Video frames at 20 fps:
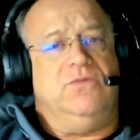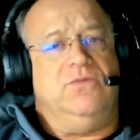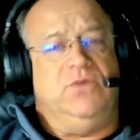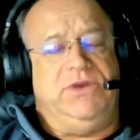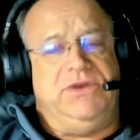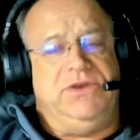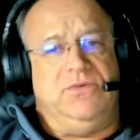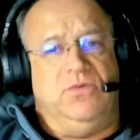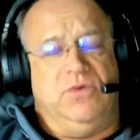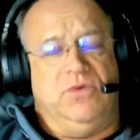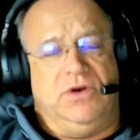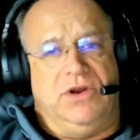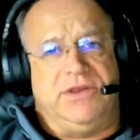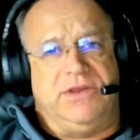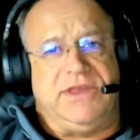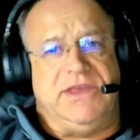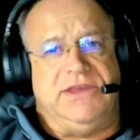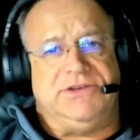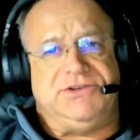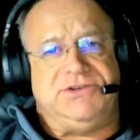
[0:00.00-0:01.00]
We're
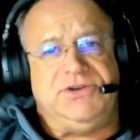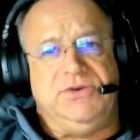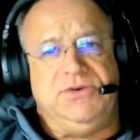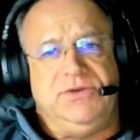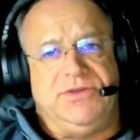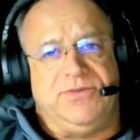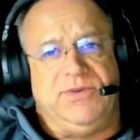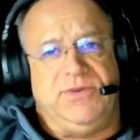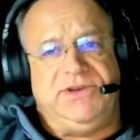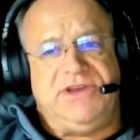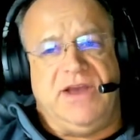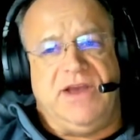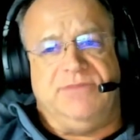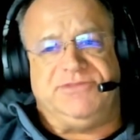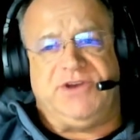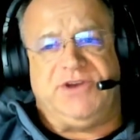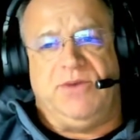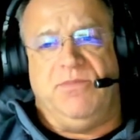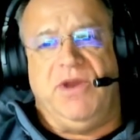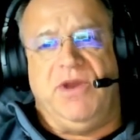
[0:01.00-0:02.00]
looking at 2 to 3
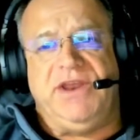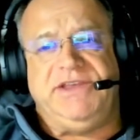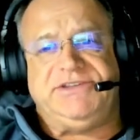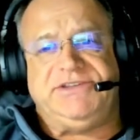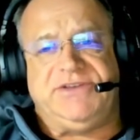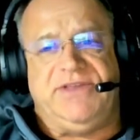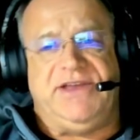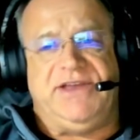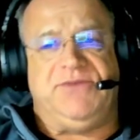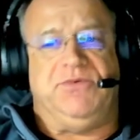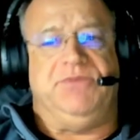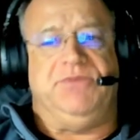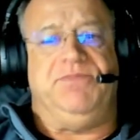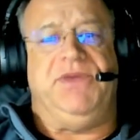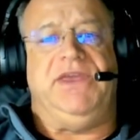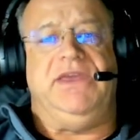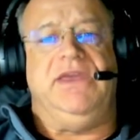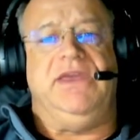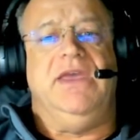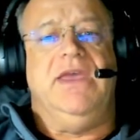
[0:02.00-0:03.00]
times our money, so that would
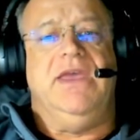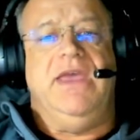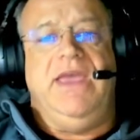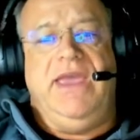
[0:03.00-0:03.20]
be,